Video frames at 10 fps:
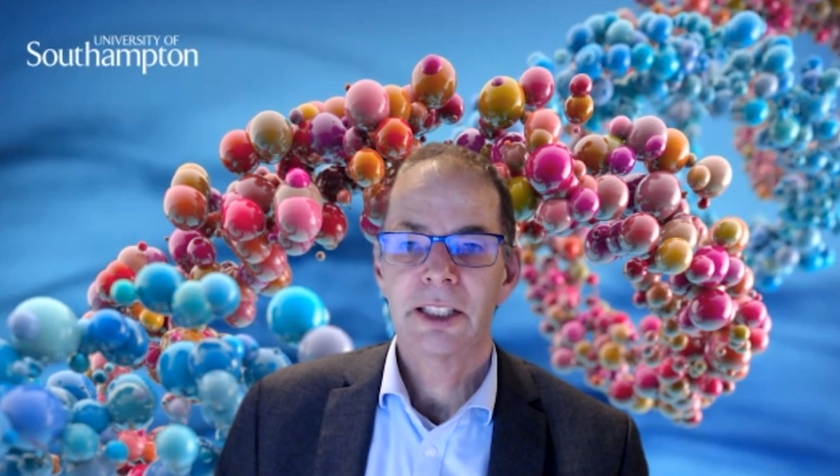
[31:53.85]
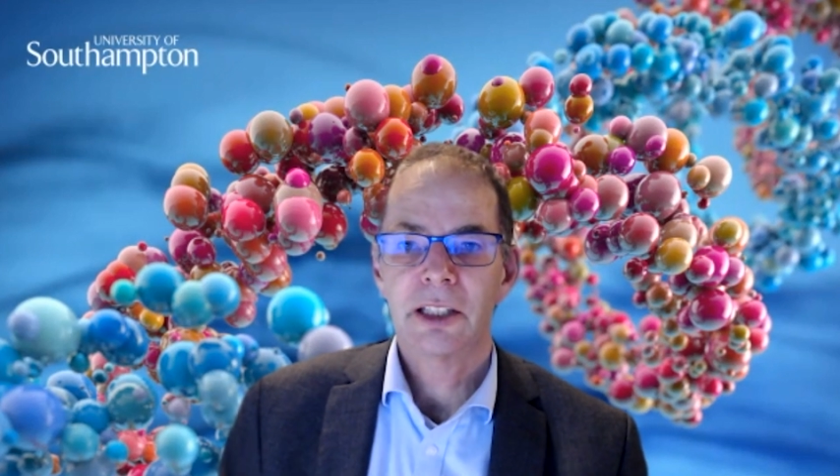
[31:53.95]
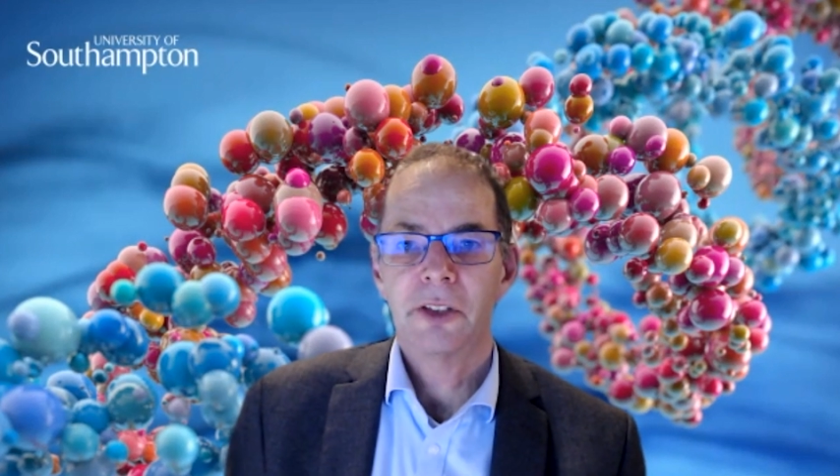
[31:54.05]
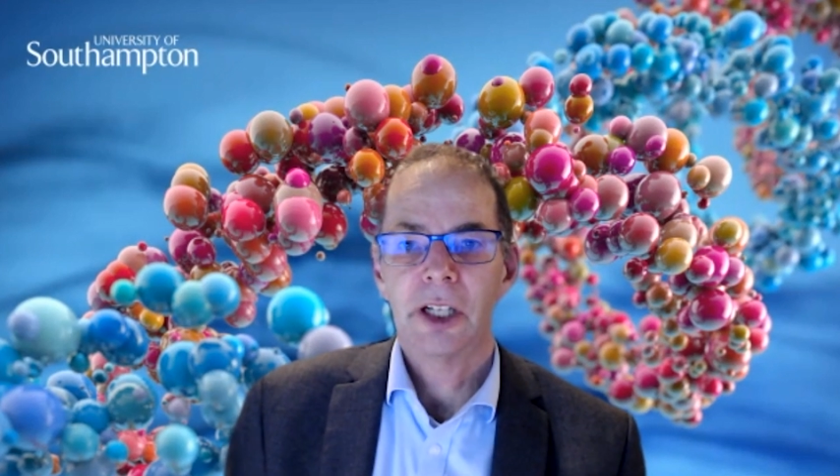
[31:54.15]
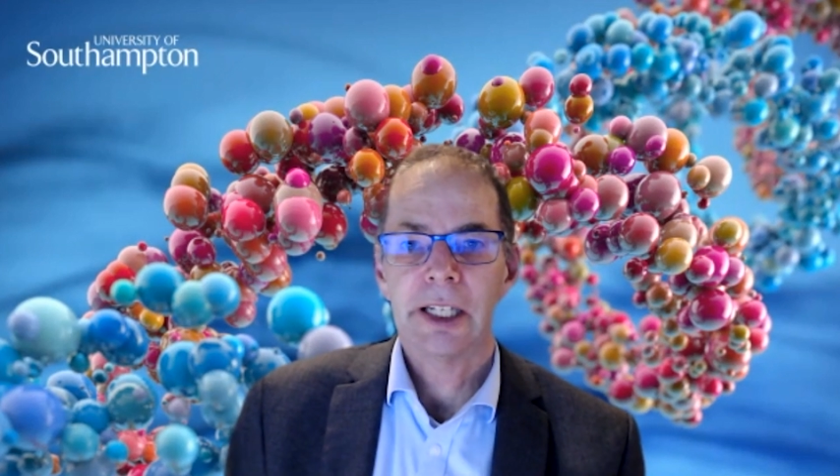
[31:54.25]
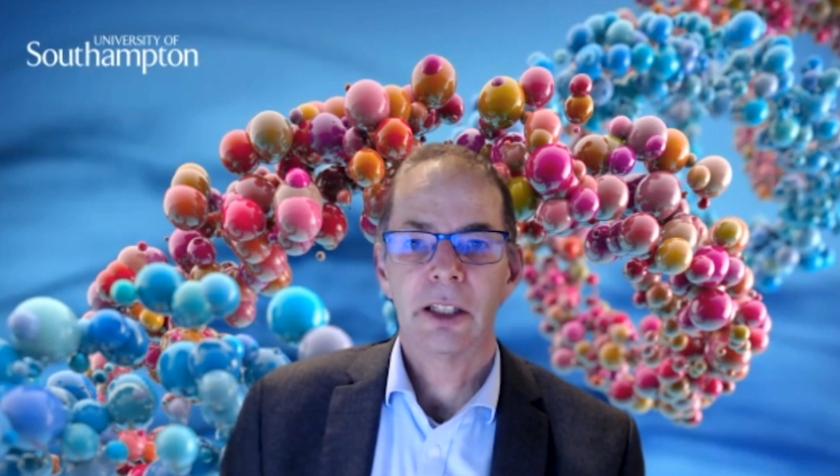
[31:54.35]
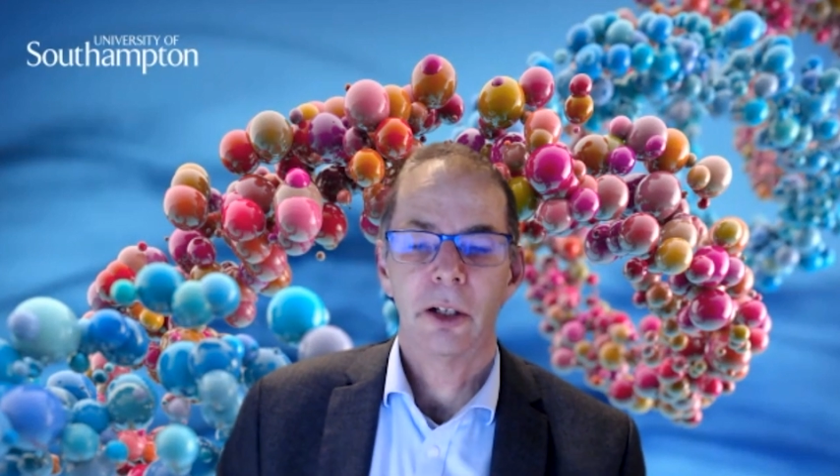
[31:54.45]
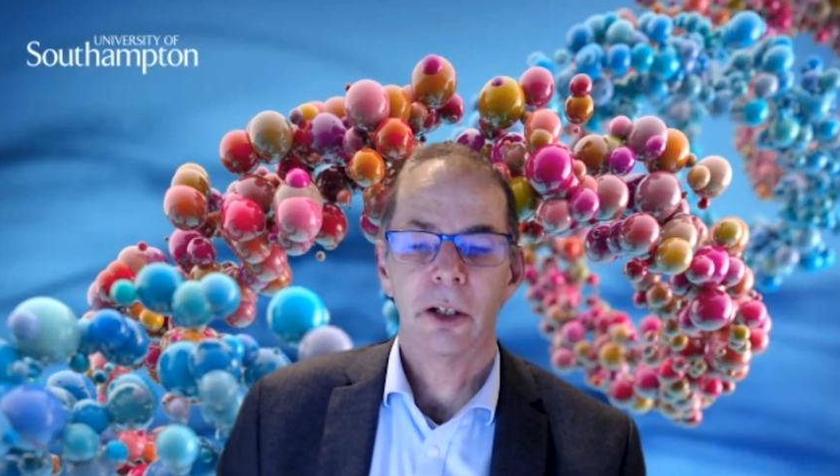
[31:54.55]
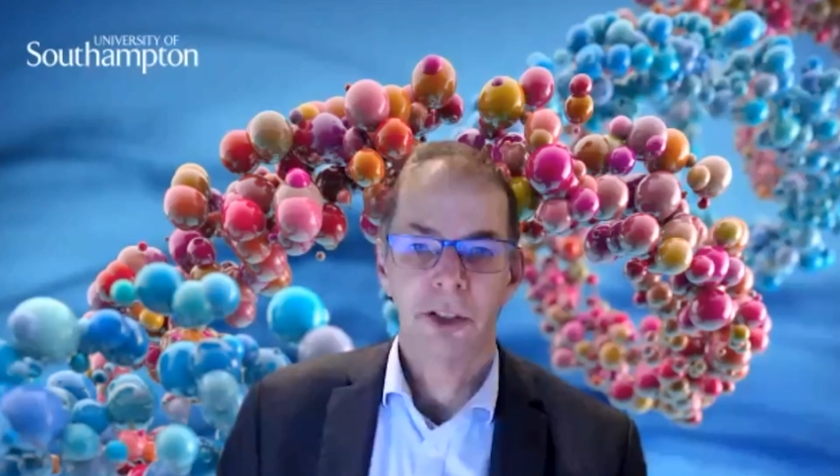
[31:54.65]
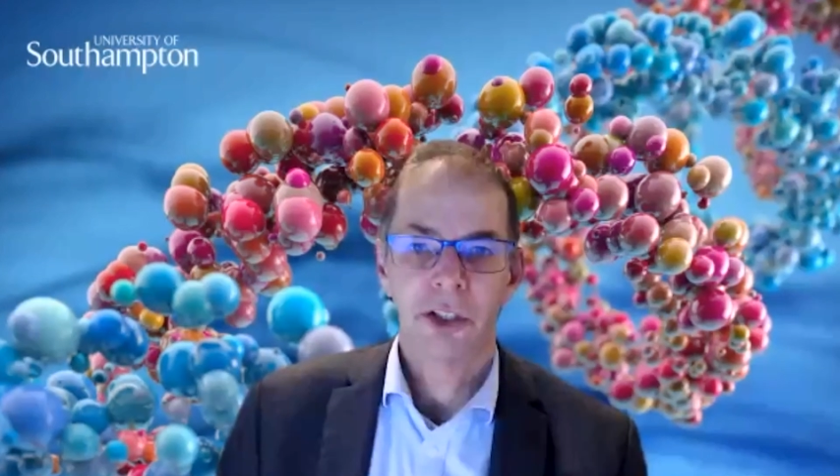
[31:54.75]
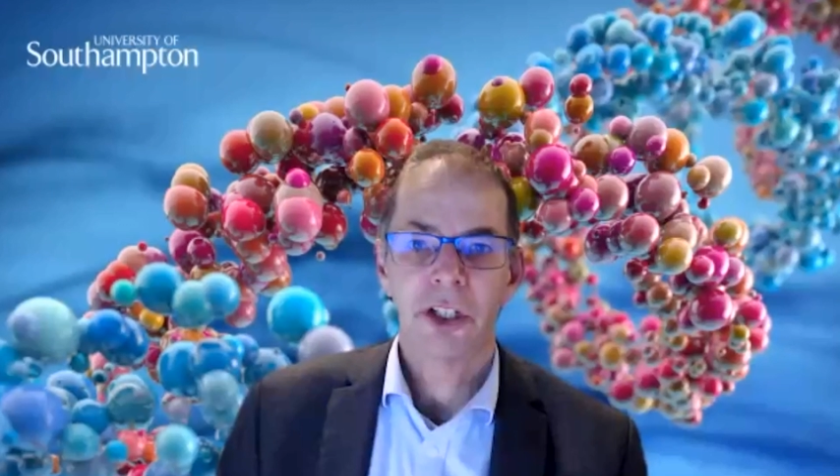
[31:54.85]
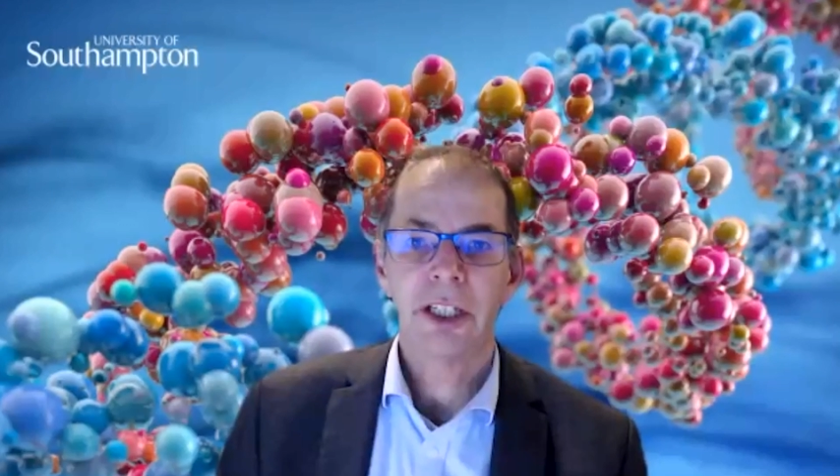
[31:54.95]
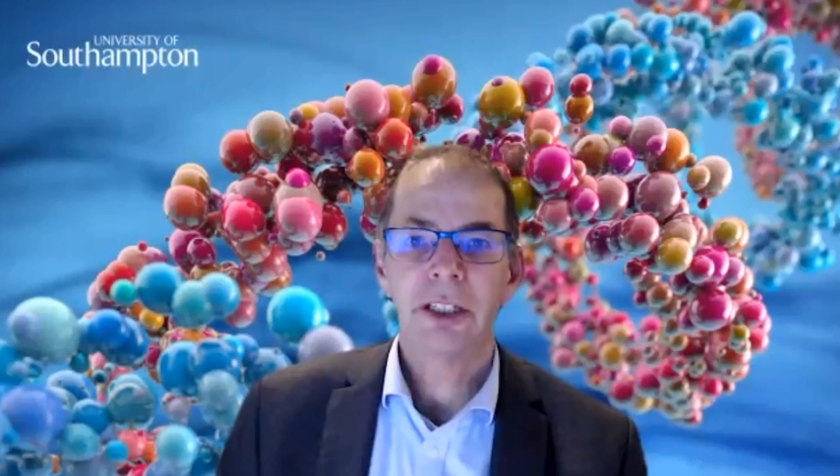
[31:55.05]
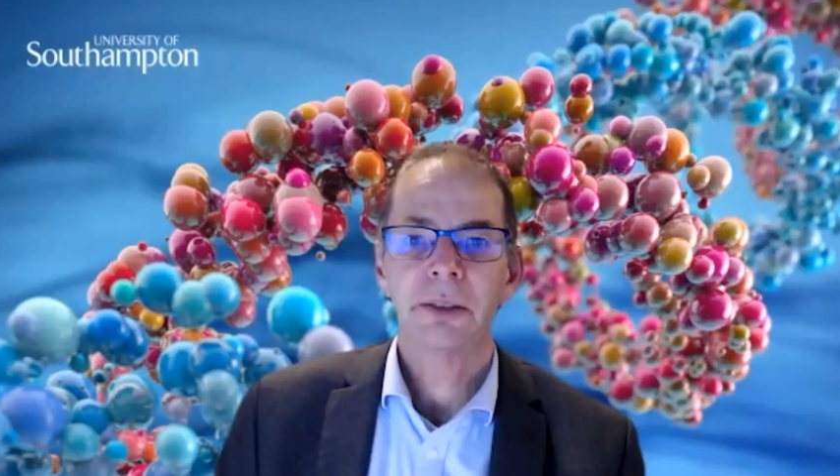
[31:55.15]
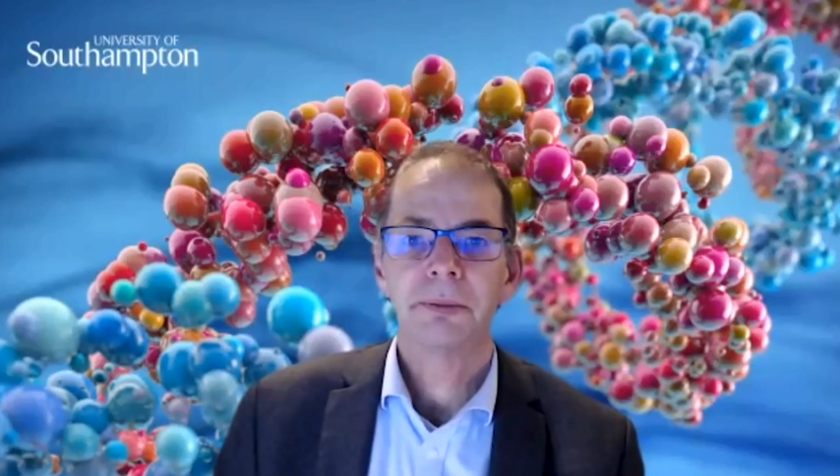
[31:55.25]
is a very large gene,